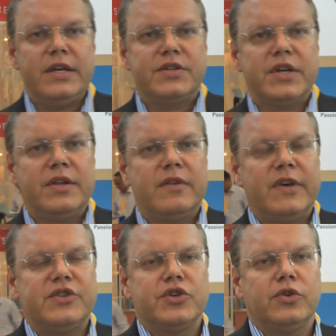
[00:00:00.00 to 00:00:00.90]
Each
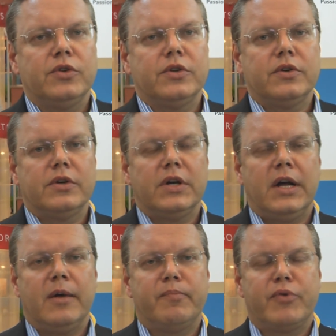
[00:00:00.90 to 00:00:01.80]
individual
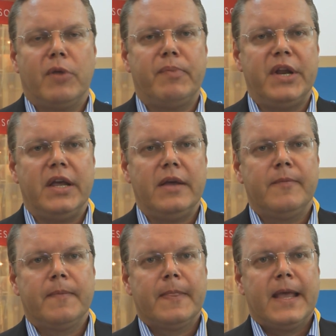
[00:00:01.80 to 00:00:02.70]
uh, property
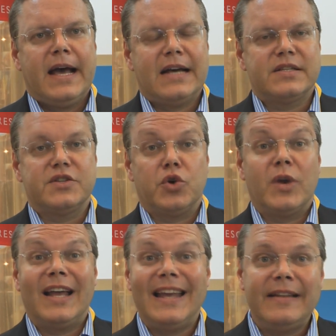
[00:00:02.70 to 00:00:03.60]
has its
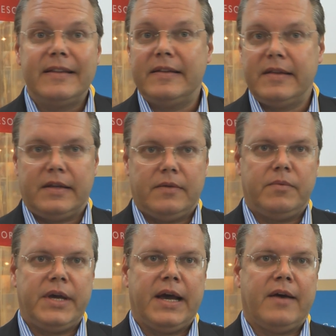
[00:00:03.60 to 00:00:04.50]
own identity.
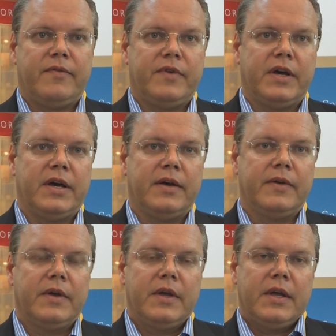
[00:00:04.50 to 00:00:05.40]
We have.
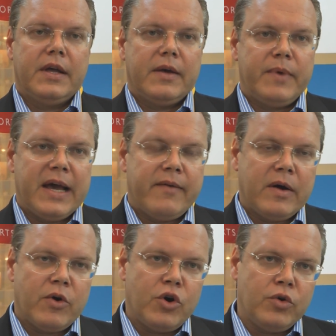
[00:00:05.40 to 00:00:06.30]
Uh, we have
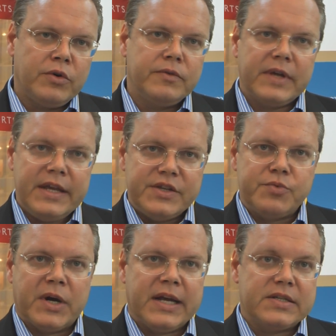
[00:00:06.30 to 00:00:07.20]
our own, each
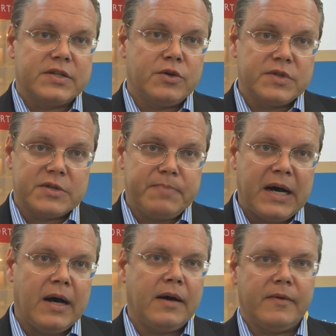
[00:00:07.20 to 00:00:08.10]
one has his own
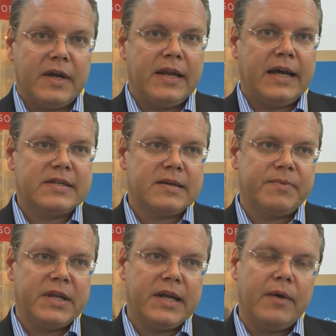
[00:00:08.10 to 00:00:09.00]
spa. And that's
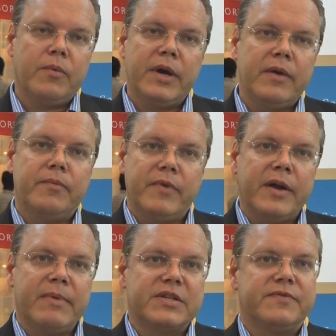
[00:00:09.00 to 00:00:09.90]
something that we
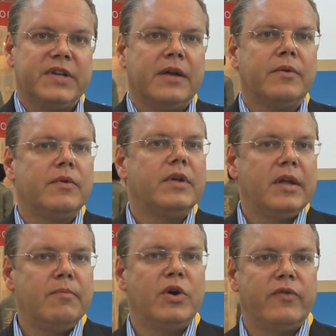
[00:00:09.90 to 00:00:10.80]
very much done
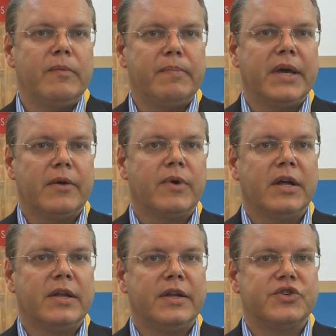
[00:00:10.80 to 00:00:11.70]
in Movenpick,
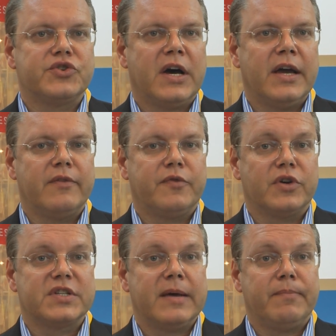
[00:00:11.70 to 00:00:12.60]
rather than trying,
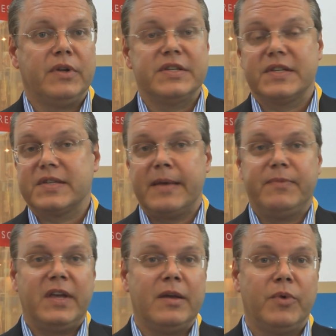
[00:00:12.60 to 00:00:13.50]
for example, it's the same
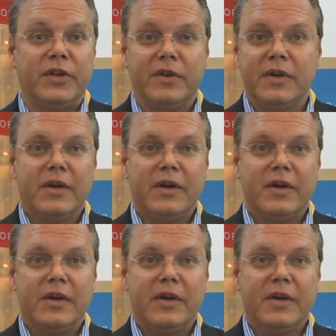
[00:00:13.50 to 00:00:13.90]
thing with,